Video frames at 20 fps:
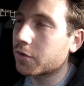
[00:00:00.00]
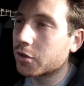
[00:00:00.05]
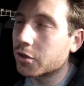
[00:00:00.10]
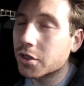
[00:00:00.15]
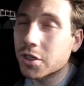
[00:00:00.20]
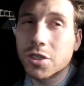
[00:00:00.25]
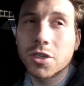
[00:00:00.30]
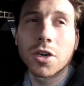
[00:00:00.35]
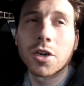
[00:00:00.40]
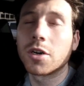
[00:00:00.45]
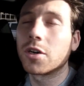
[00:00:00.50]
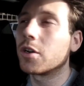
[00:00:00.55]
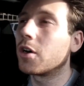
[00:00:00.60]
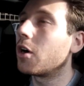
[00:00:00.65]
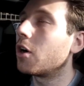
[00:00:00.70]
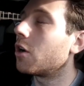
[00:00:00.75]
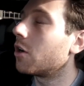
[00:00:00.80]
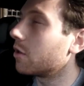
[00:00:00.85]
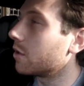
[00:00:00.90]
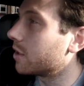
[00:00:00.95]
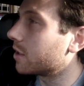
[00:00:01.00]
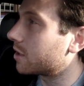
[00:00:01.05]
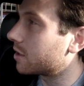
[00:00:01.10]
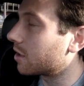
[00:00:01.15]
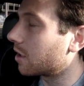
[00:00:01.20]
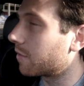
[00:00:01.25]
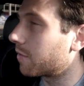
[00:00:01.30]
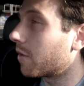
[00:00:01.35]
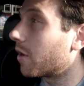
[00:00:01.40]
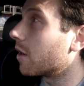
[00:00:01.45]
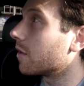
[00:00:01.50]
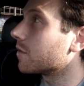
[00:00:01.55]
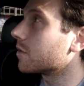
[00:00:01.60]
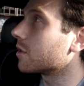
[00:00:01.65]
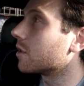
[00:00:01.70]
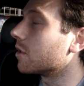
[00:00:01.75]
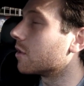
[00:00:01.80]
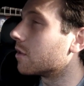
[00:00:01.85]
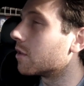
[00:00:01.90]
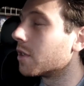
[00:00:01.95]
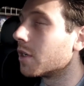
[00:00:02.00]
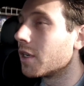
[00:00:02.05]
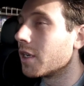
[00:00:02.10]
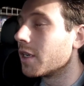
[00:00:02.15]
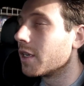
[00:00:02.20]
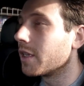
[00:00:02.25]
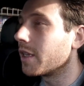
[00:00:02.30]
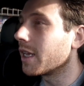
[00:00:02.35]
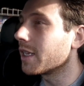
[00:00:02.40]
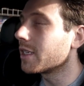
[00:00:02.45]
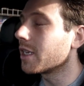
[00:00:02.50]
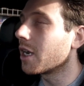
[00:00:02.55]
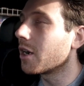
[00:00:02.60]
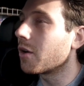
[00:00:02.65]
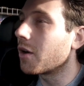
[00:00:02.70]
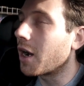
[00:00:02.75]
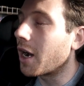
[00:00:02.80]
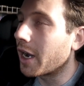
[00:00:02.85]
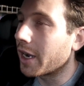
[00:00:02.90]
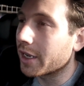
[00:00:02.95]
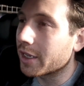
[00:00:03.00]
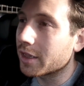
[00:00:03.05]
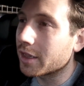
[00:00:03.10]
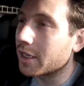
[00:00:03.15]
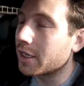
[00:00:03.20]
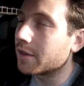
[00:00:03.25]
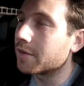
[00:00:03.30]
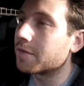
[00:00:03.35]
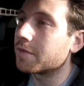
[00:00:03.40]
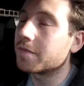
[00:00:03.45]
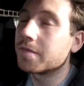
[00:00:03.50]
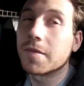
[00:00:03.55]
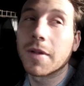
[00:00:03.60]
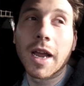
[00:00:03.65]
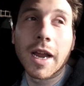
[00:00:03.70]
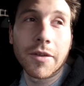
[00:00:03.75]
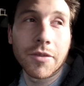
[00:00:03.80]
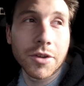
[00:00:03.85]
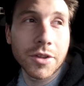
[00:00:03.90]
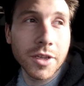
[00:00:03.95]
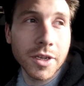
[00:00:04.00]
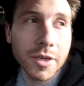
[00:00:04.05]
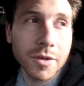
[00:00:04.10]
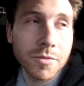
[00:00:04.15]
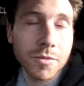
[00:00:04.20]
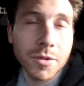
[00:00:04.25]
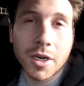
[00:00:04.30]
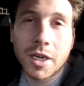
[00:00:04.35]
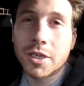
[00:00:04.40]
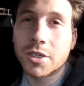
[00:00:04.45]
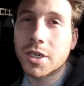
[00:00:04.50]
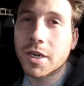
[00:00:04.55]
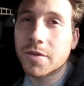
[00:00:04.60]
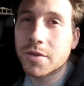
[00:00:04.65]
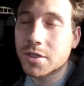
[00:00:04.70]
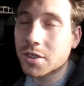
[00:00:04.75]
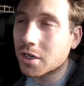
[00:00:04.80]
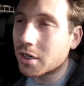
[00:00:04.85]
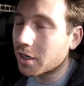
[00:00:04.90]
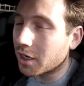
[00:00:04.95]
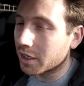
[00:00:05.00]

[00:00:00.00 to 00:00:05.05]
You can turn all this stuff off. So that's how I leave everything when I drive this car.